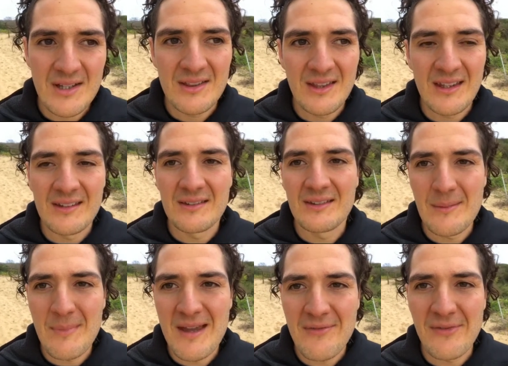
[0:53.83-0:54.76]
they
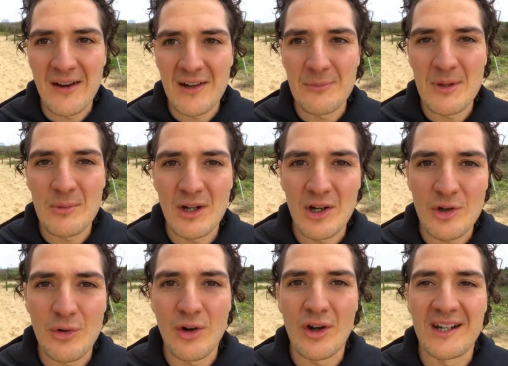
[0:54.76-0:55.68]
made fun of me when I
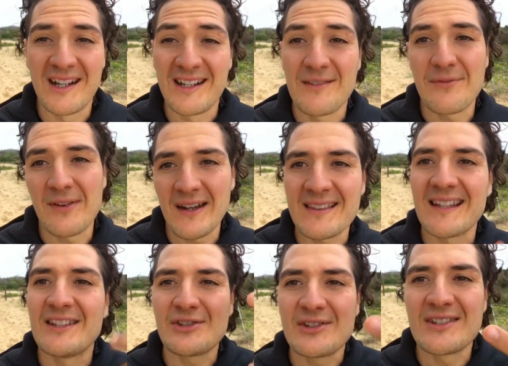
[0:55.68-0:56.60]
cried, and in fact
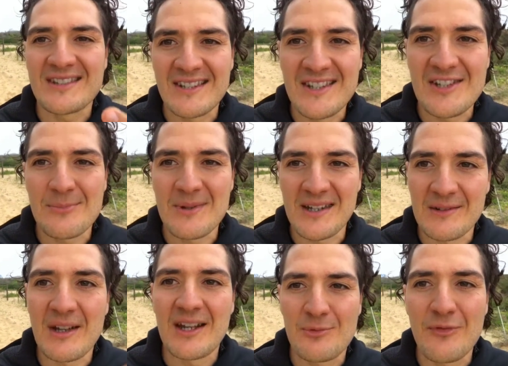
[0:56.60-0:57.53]
they used to tease me
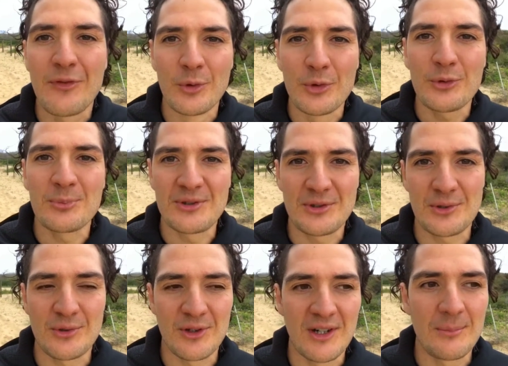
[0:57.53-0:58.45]
and force me to
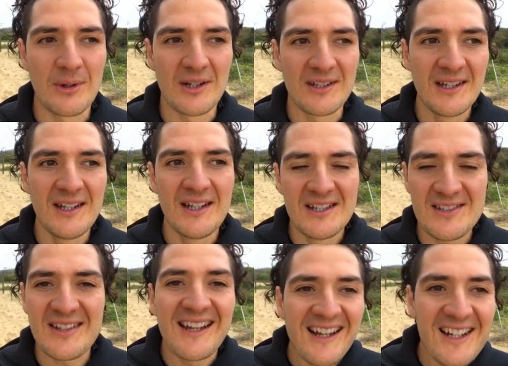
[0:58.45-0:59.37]
cry by
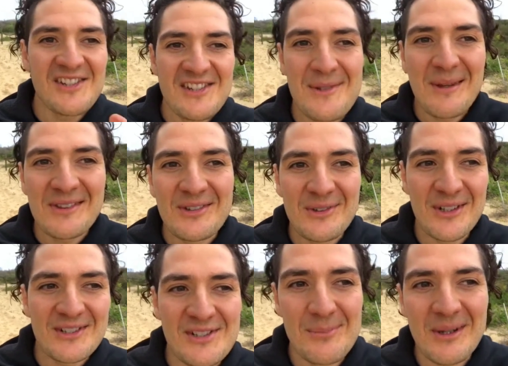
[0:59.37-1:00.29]
saying, oh, she's about to
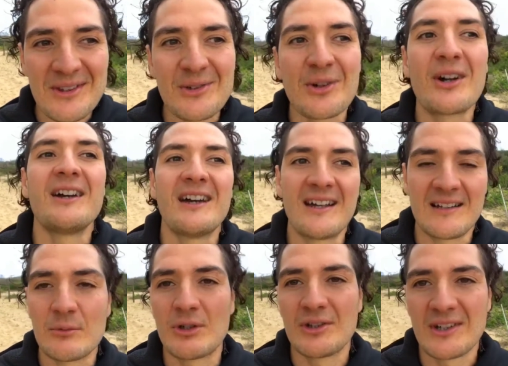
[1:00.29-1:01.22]
cry,
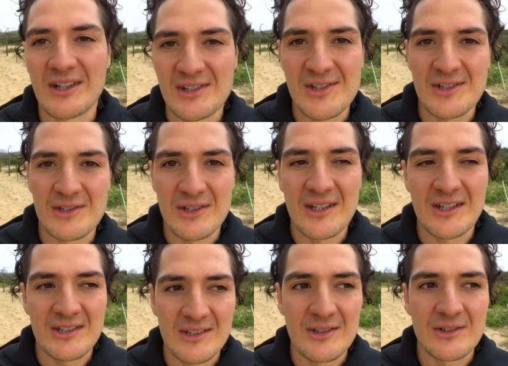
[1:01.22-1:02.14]
and what do you know, she
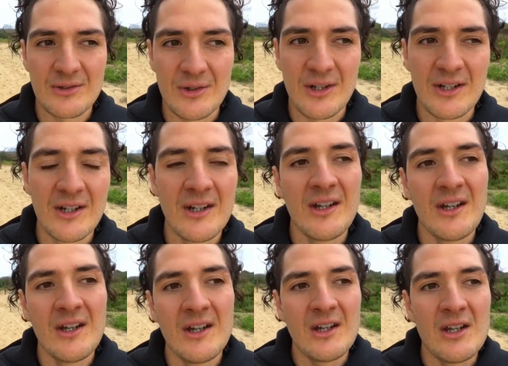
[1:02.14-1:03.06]
cried.
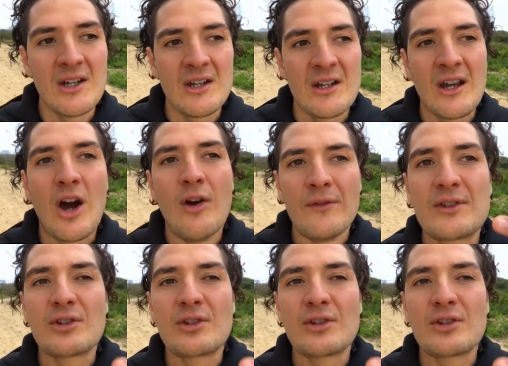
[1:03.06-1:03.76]
Over